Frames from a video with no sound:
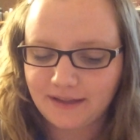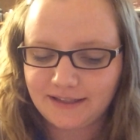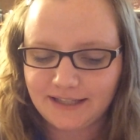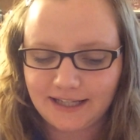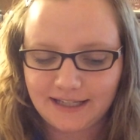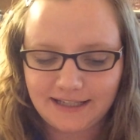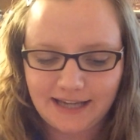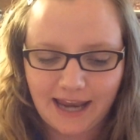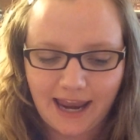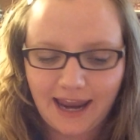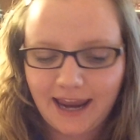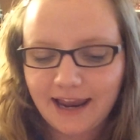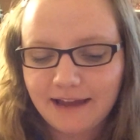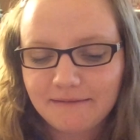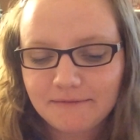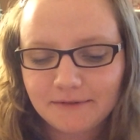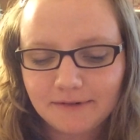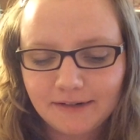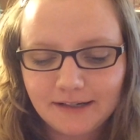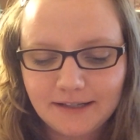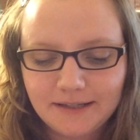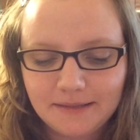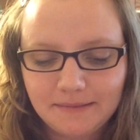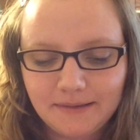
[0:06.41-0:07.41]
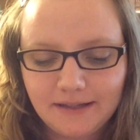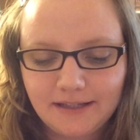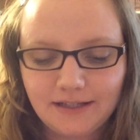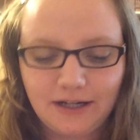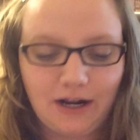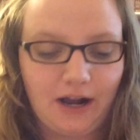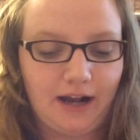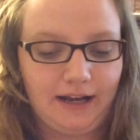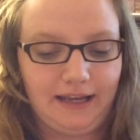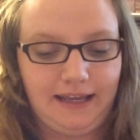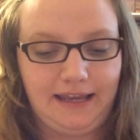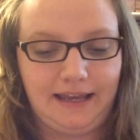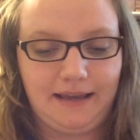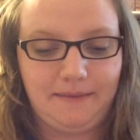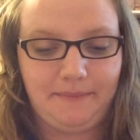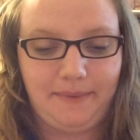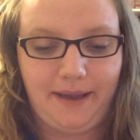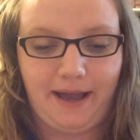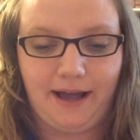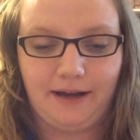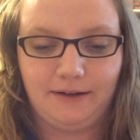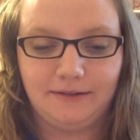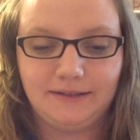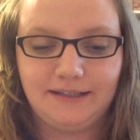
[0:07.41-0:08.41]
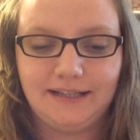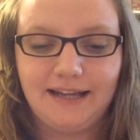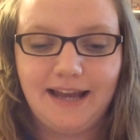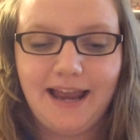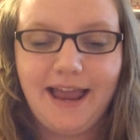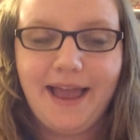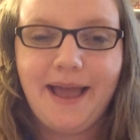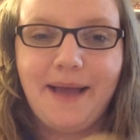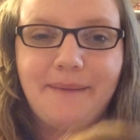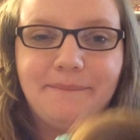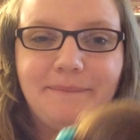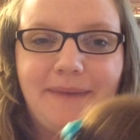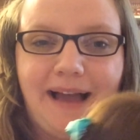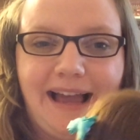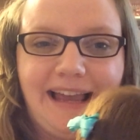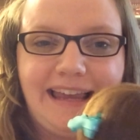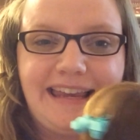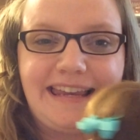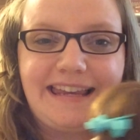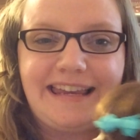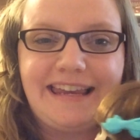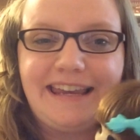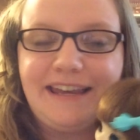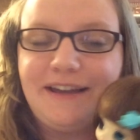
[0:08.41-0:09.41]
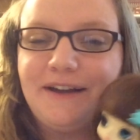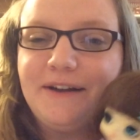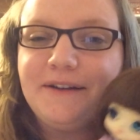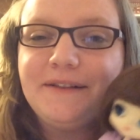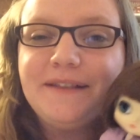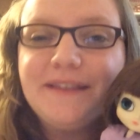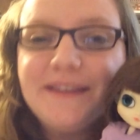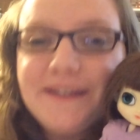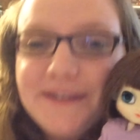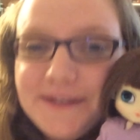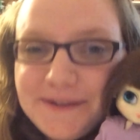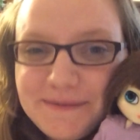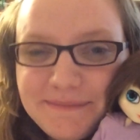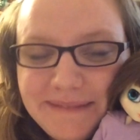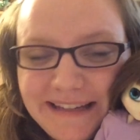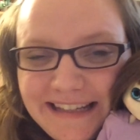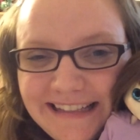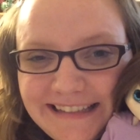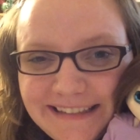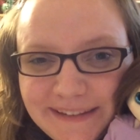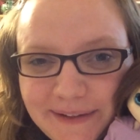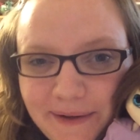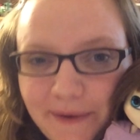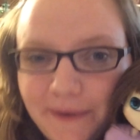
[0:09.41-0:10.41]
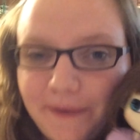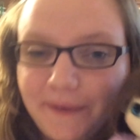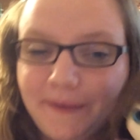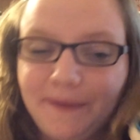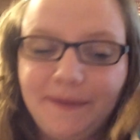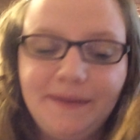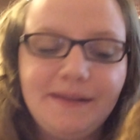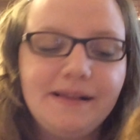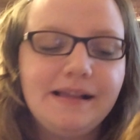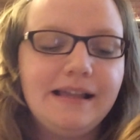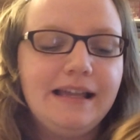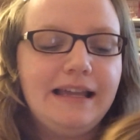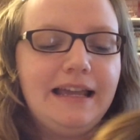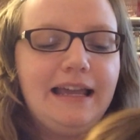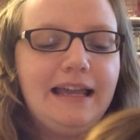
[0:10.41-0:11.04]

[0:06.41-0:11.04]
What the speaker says: Today I'm going to be talking about my Yeolume doll.